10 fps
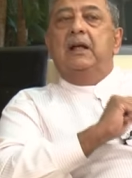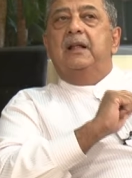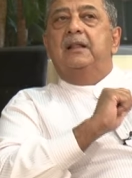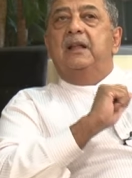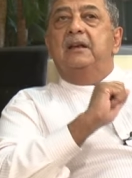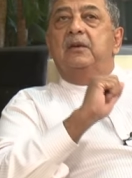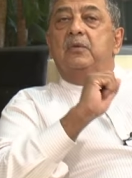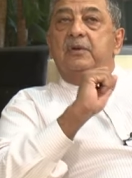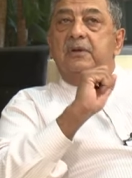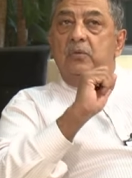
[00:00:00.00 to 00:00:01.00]
And then
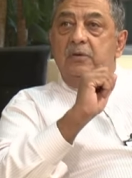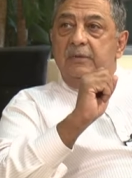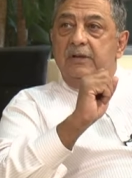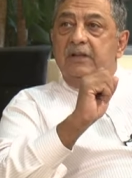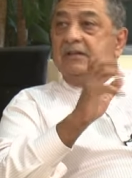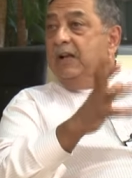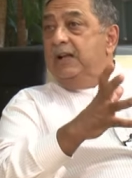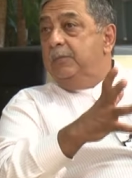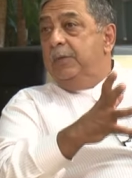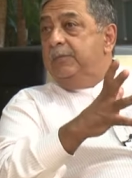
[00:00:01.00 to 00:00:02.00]
with the woman, it's
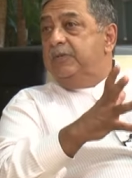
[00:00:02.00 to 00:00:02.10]
like a pap